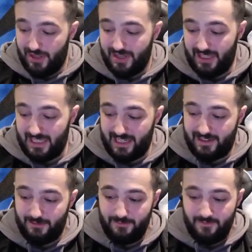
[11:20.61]
You link
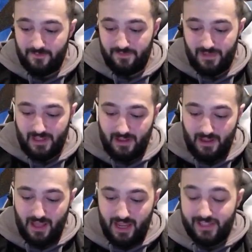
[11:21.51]

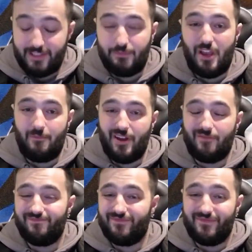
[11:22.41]
into Meow Meow